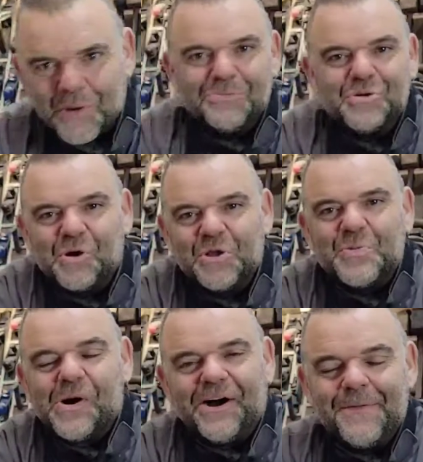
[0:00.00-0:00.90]
Welcome to Woolly
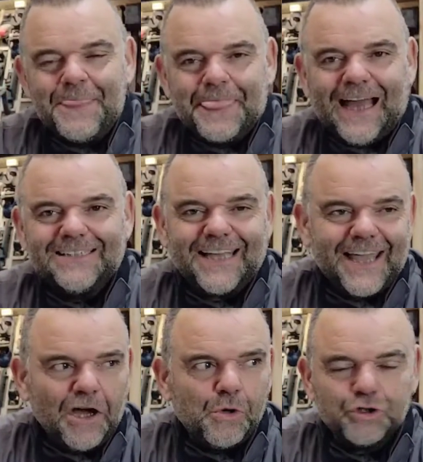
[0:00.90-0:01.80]
Bar, and today
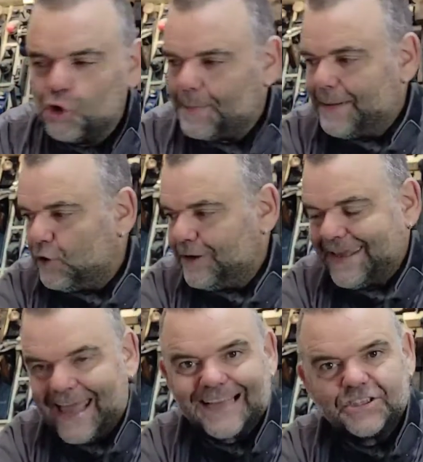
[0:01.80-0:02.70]
I want to talk about my
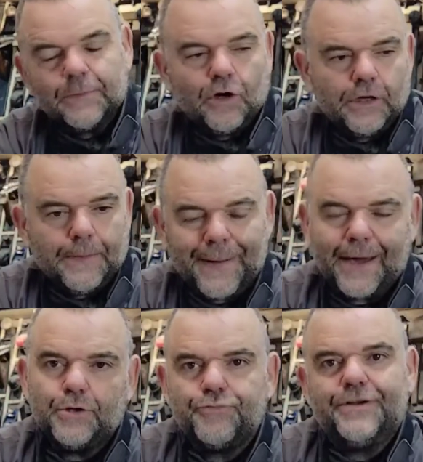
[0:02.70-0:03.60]
Cascamite
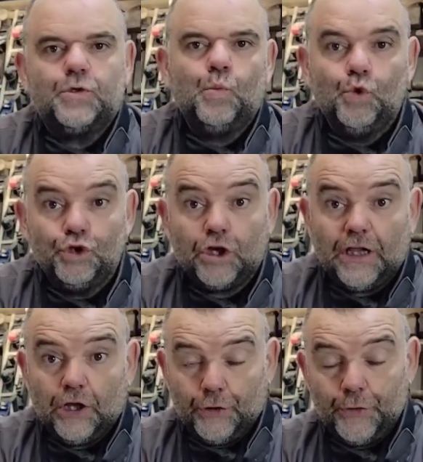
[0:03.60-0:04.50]
powdered resin wood
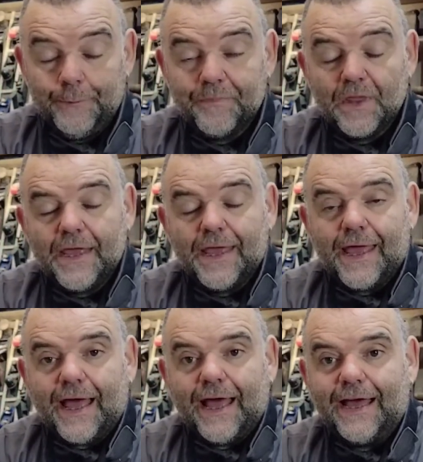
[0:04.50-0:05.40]
glue,
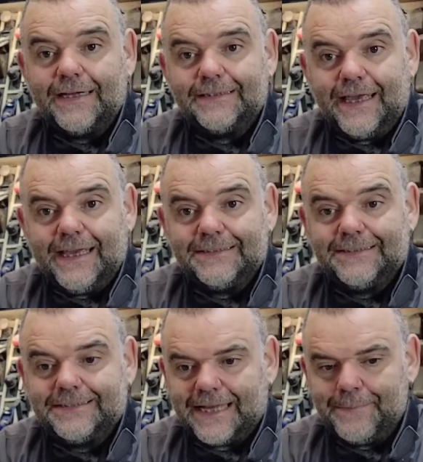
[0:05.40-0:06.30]
and
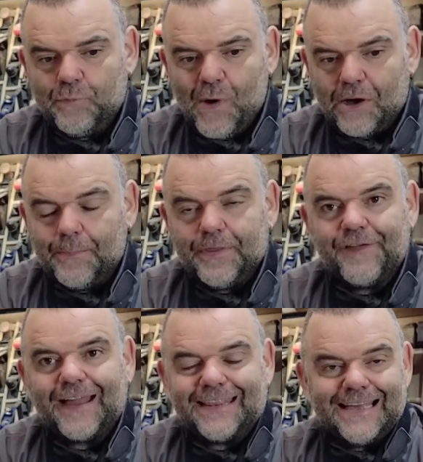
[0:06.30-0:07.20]
it's, well, the
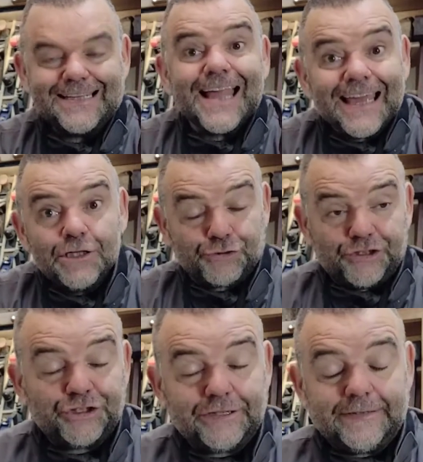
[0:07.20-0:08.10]
fact, is it
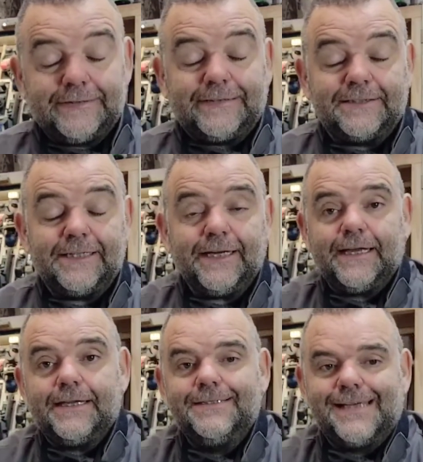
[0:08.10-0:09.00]
dangerous? Does it
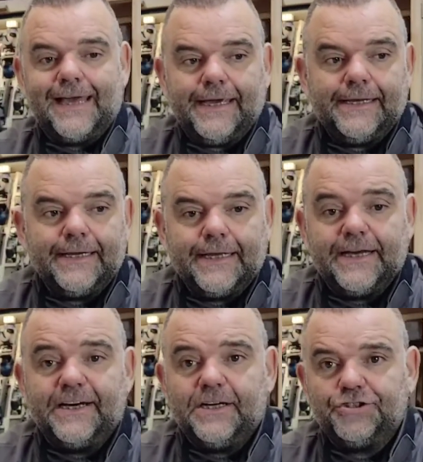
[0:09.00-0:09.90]
contain
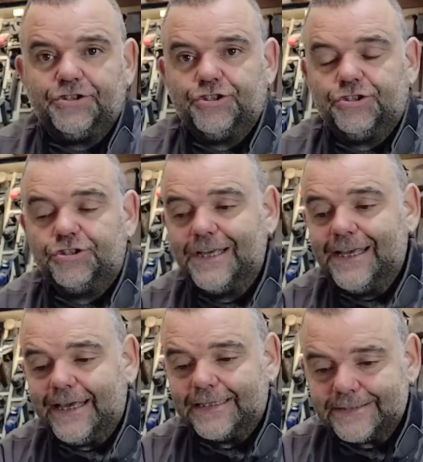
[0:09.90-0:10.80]
carcinogens?
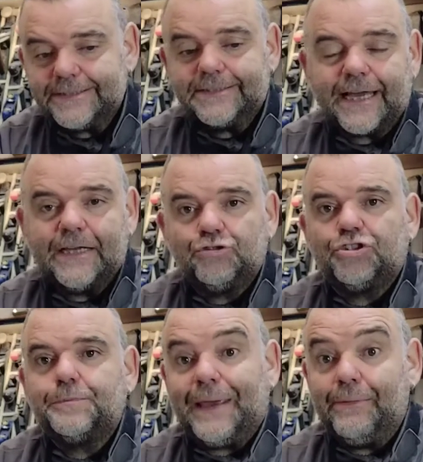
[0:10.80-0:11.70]
Is it as dangerous
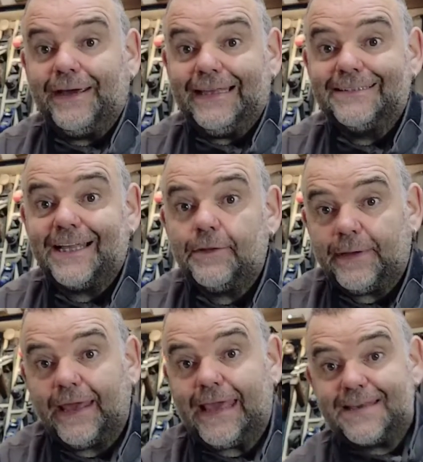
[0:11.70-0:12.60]
as people keep telling me?
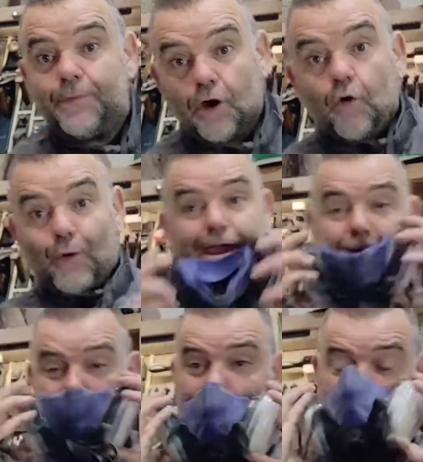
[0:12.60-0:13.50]
They keep telling me I've got to wear
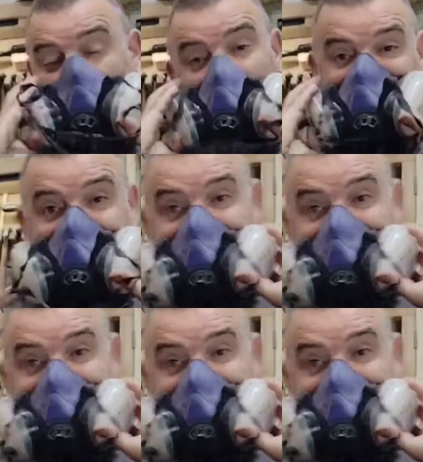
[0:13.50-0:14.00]
that, and